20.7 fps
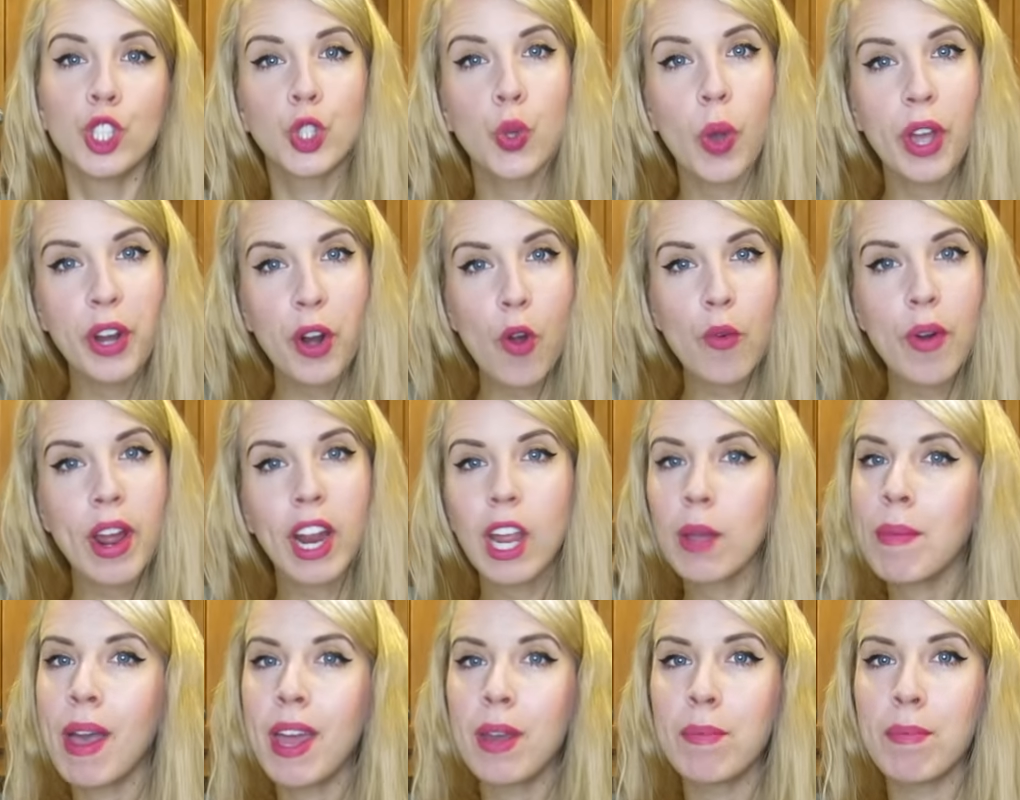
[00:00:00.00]
So I don't
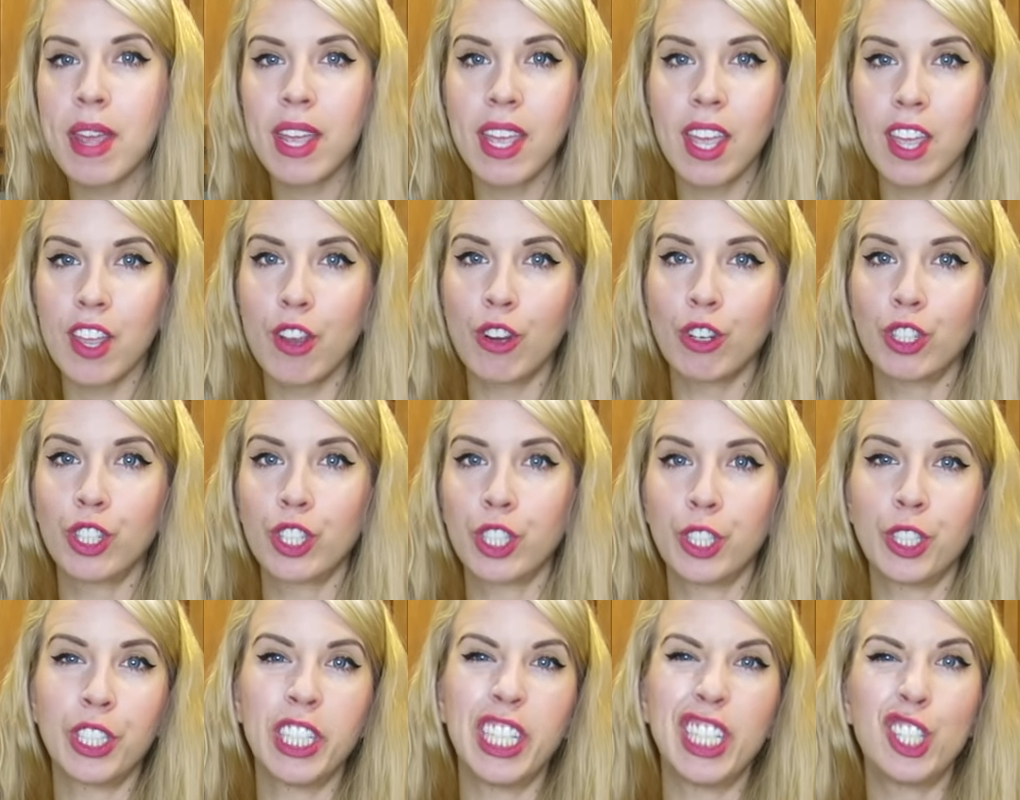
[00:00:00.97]
recommend making your
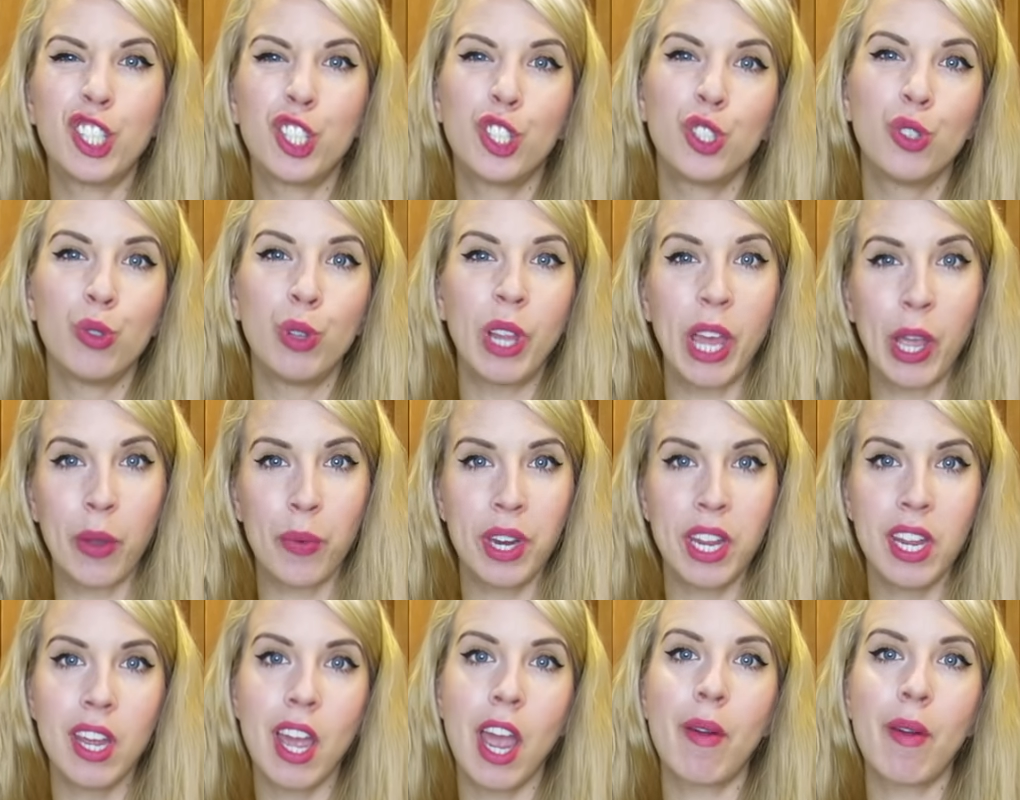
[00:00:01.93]
slurry too liquidy.